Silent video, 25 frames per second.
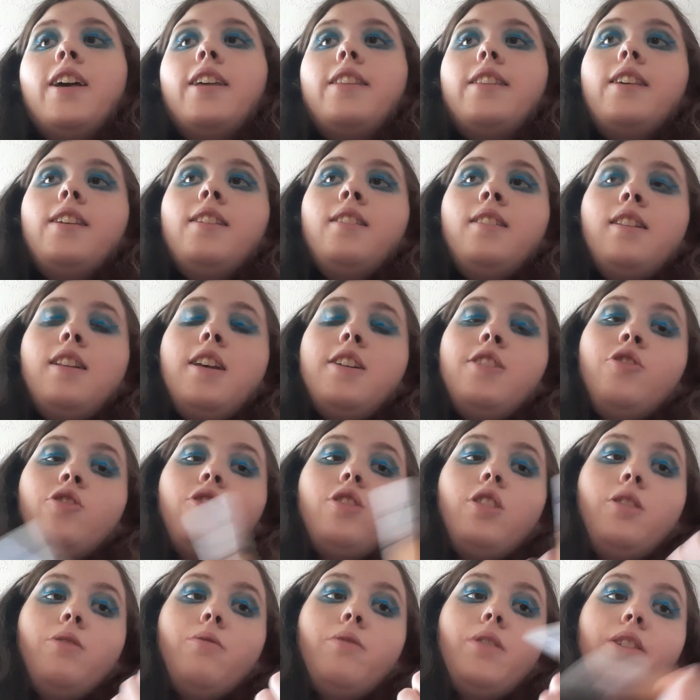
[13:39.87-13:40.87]
This lash
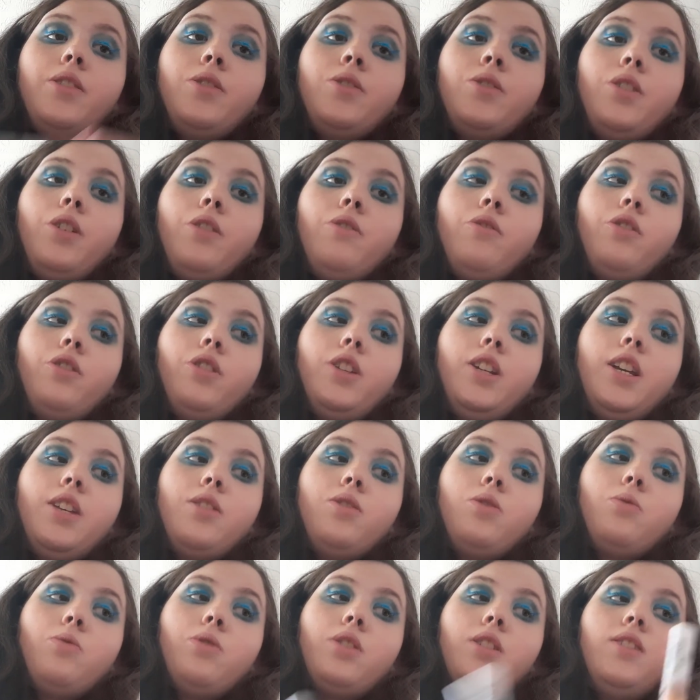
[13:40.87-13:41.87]
glue is so good. It's
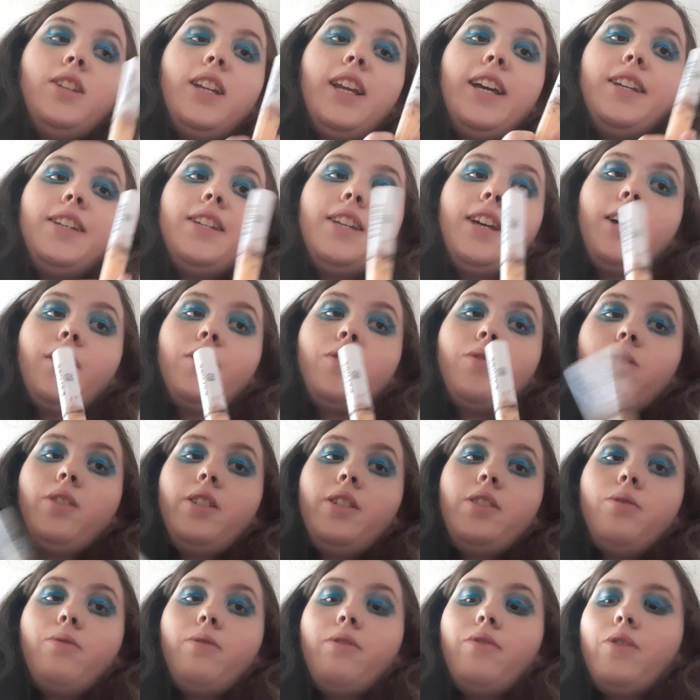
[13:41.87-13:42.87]
also latex free,
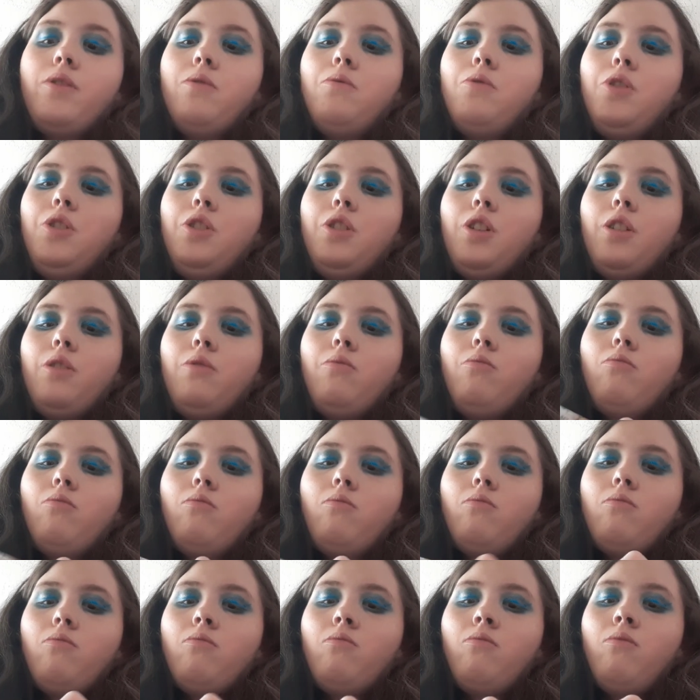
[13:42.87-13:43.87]
so if you don't
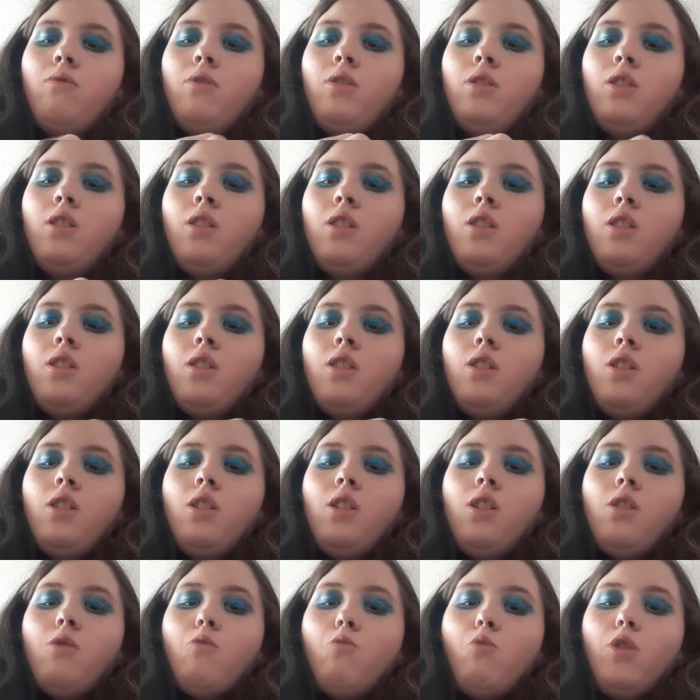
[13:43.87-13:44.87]

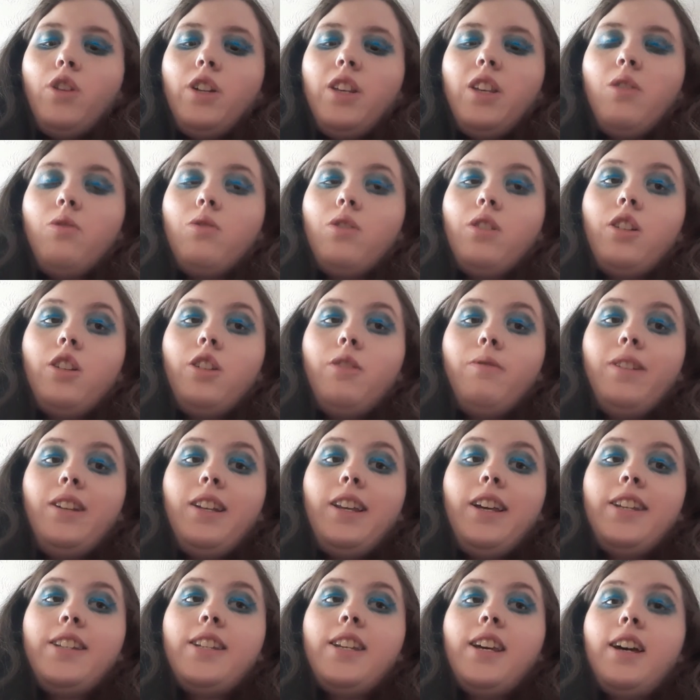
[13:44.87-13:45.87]
want to use a glue with
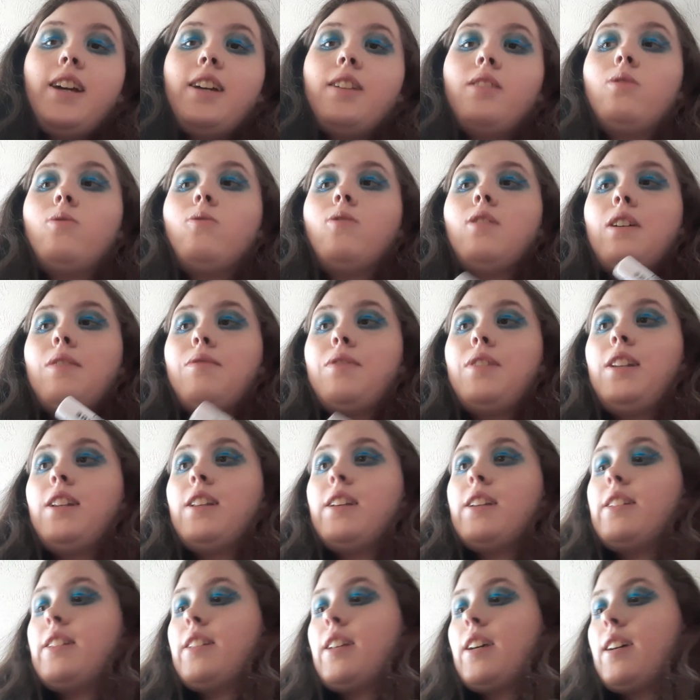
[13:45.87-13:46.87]
latex or have a
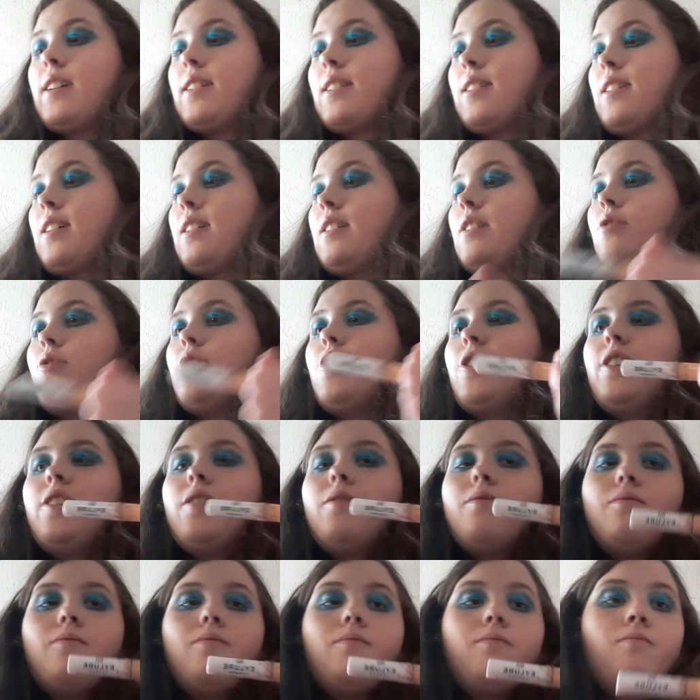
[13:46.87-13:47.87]
latex
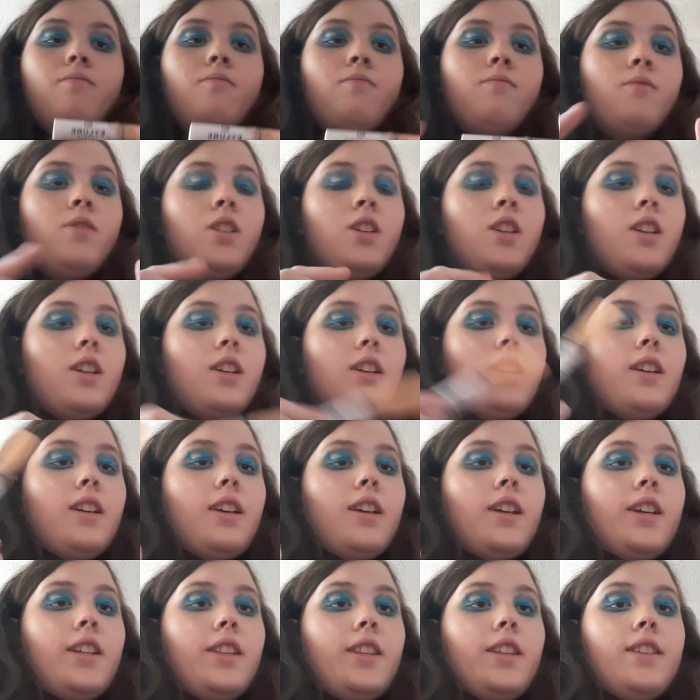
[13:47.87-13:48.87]
allergy,
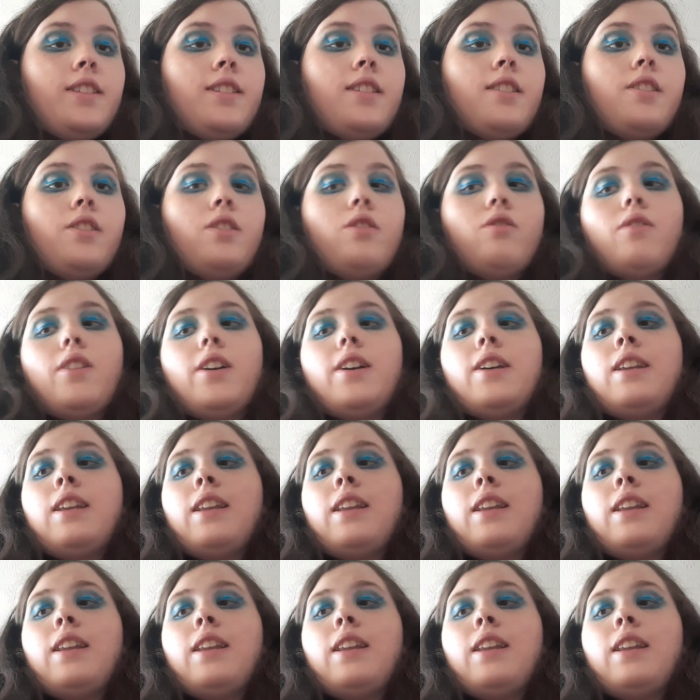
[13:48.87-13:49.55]
this is a great